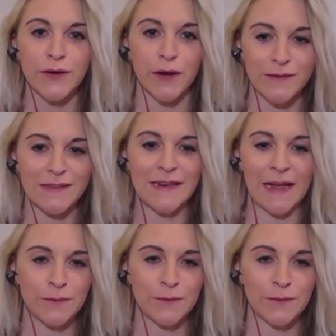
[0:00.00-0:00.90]
tonsils and
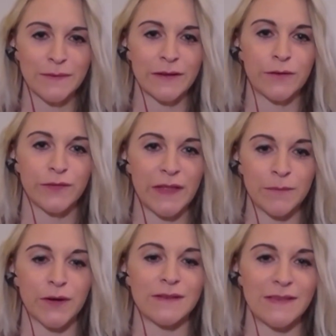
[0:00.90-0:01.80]
adenoids that are inflamed
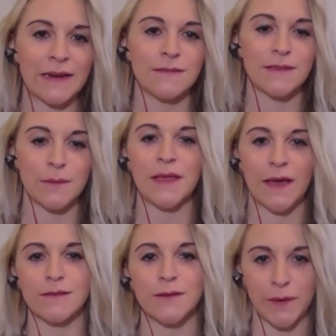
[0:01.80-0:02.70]
are a sign of something
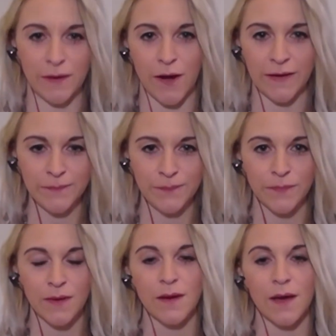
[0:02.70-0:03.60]
else going on. Right.